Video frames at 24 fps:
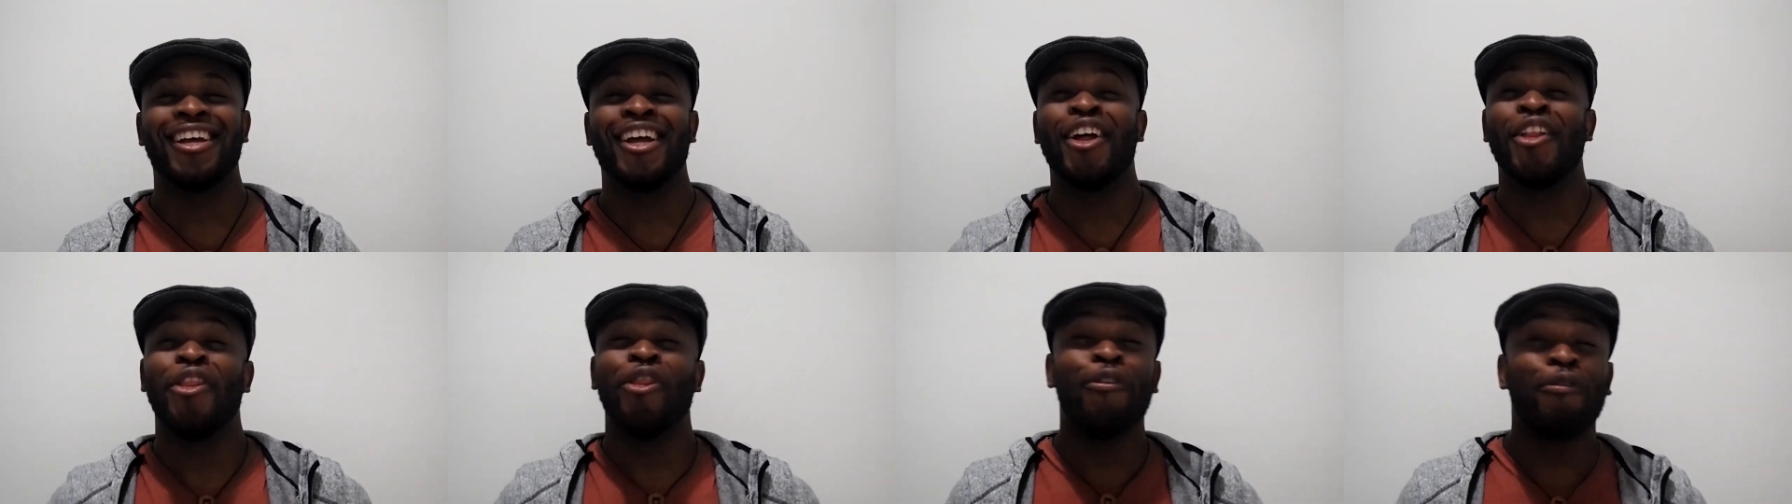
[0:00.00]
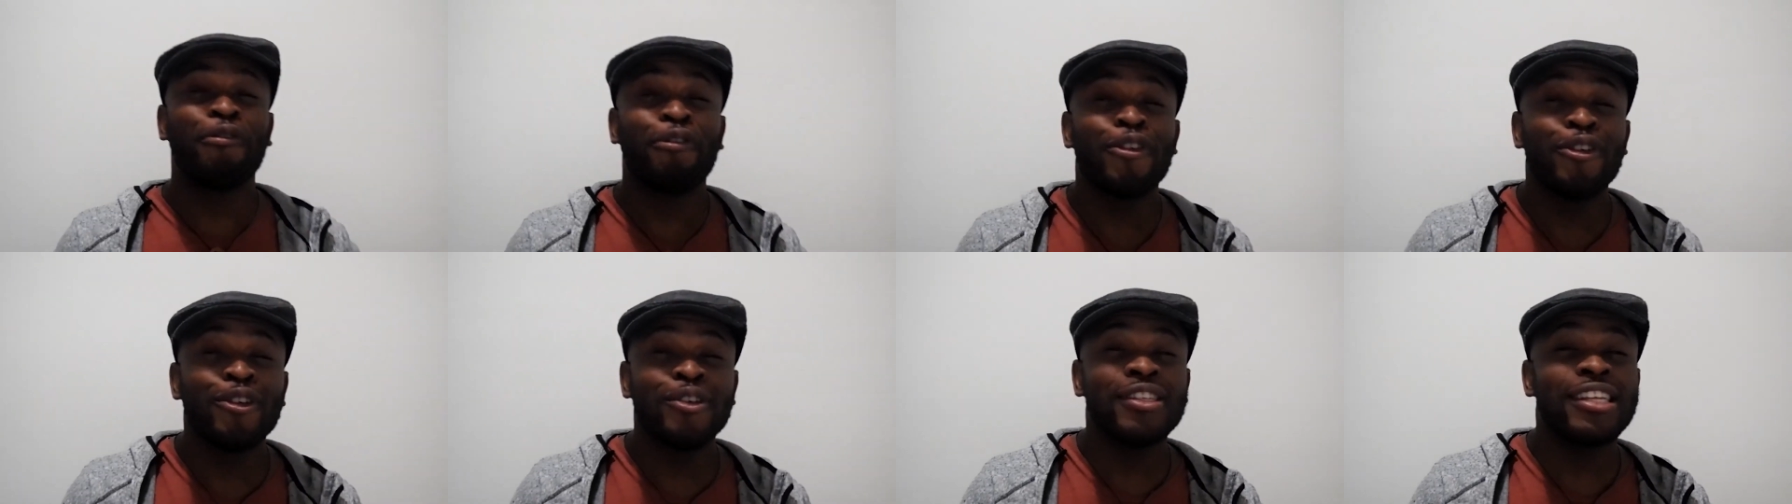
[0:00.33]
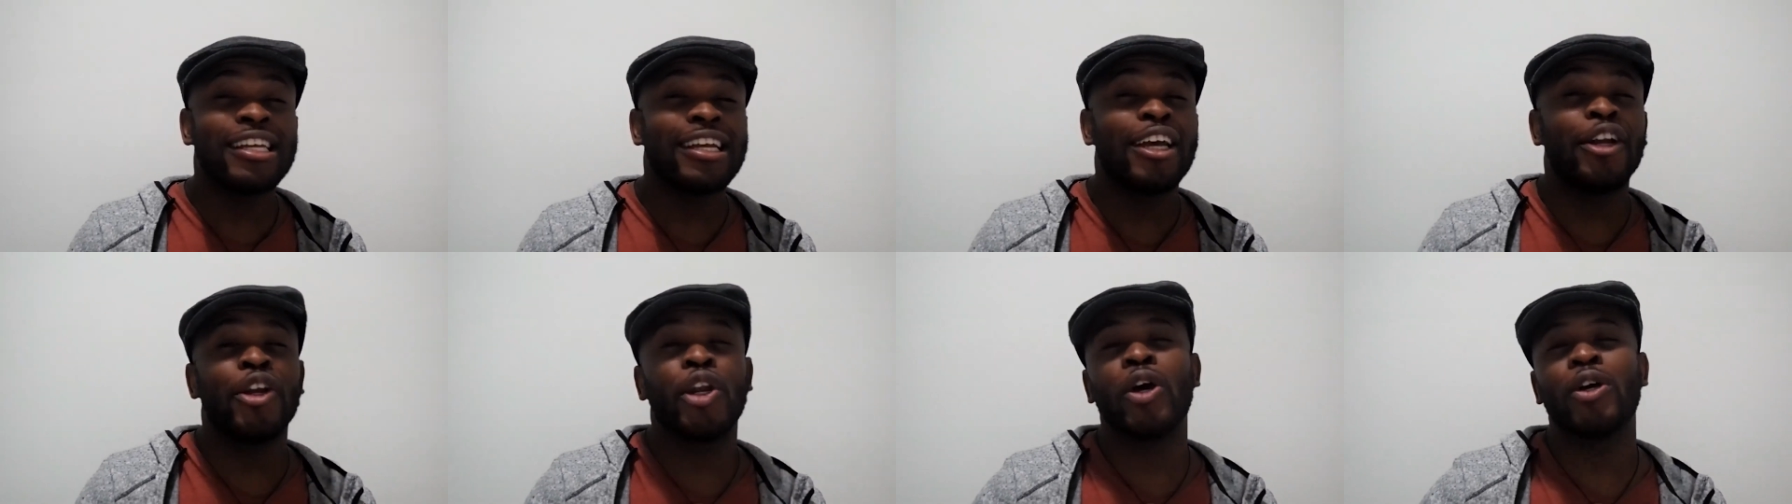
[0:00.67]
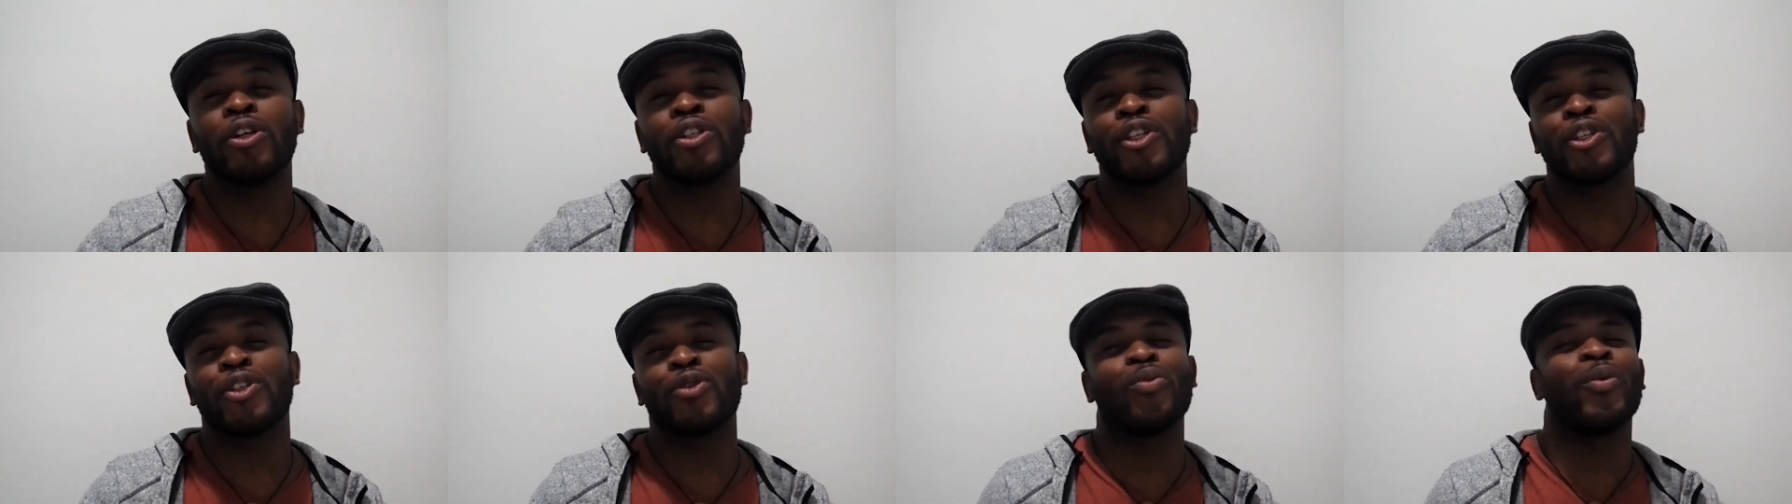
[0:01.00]
The first thing I
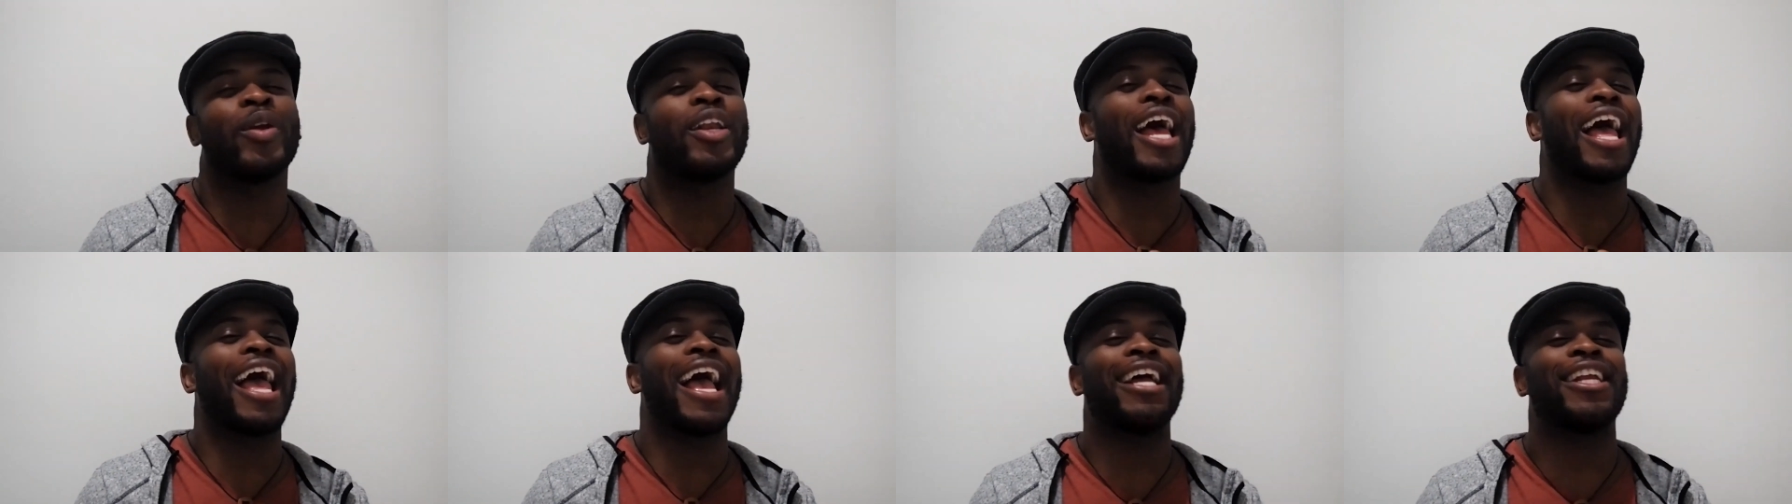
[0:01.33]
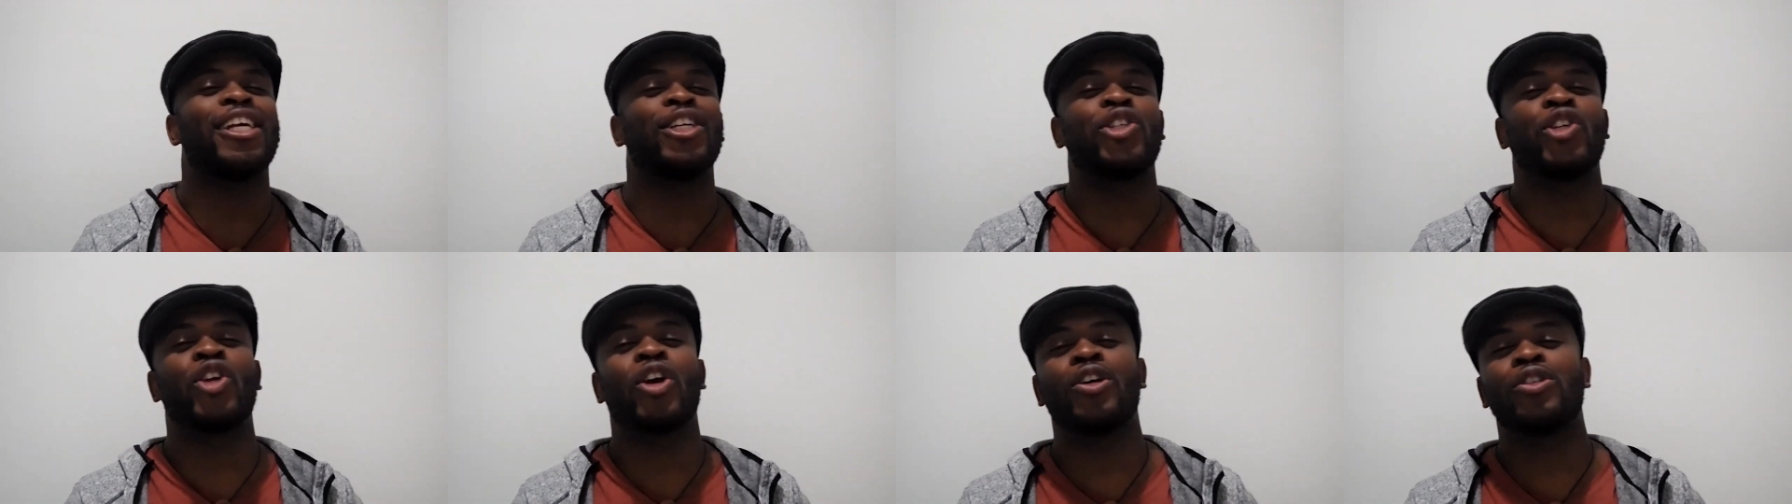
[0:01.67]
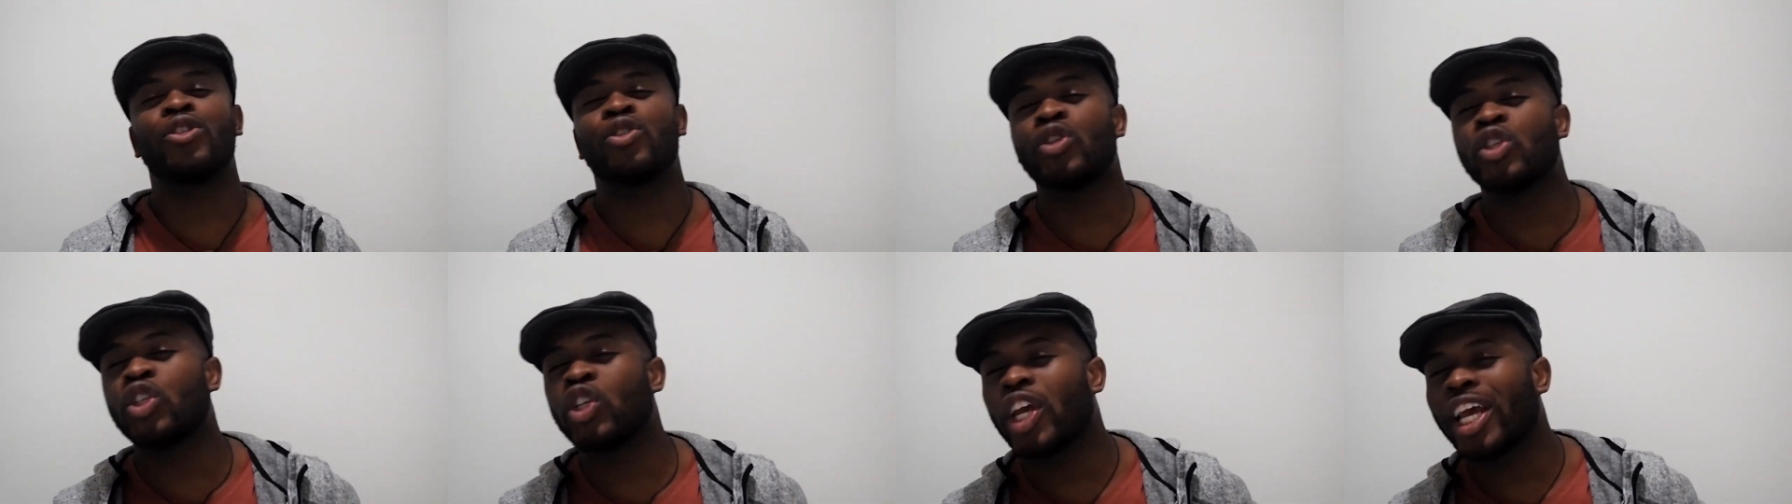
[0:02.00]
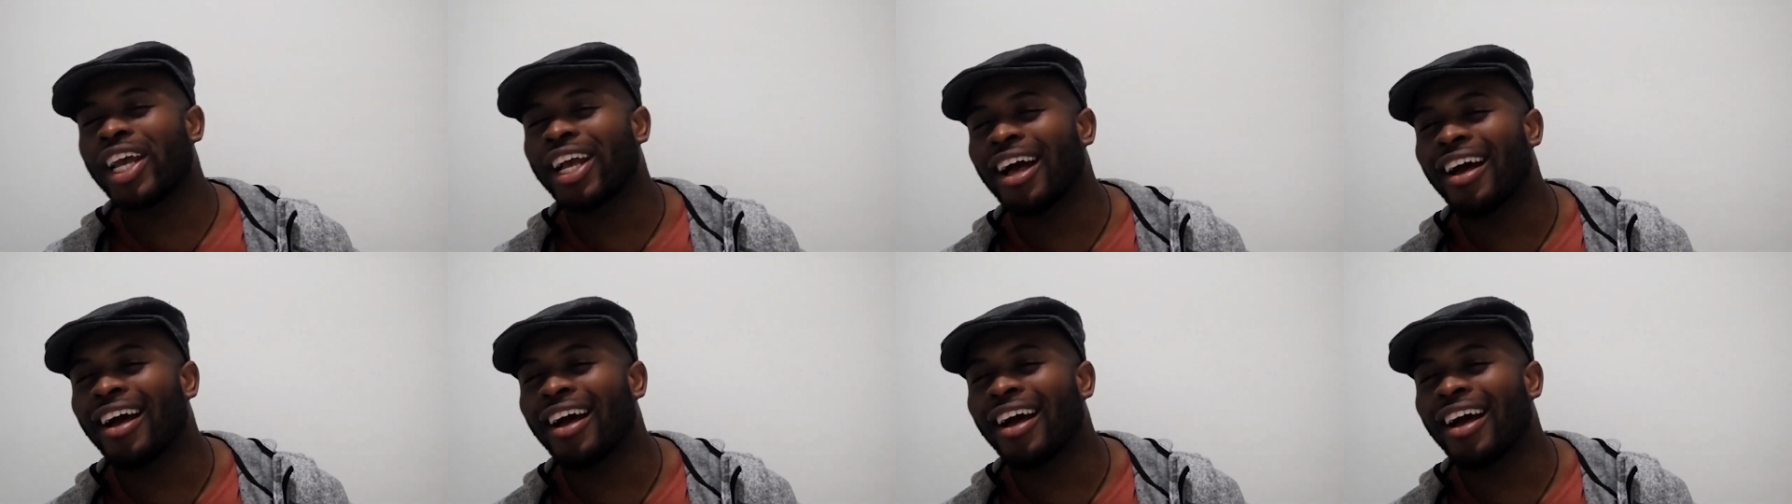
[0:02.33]
noticed when I had a chance to check